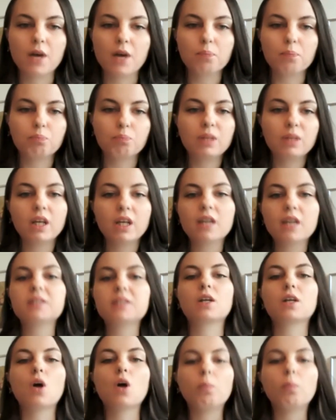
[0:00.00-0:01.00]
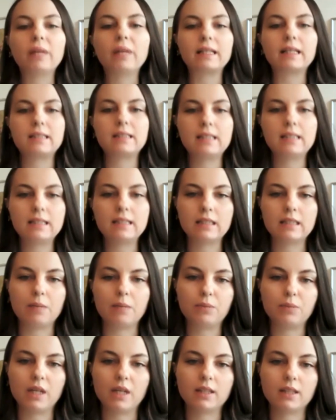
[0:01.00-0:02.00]
media is a complex system
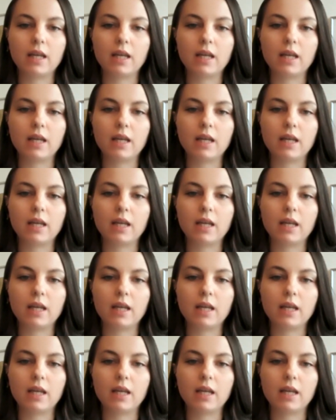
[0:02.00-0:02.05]
that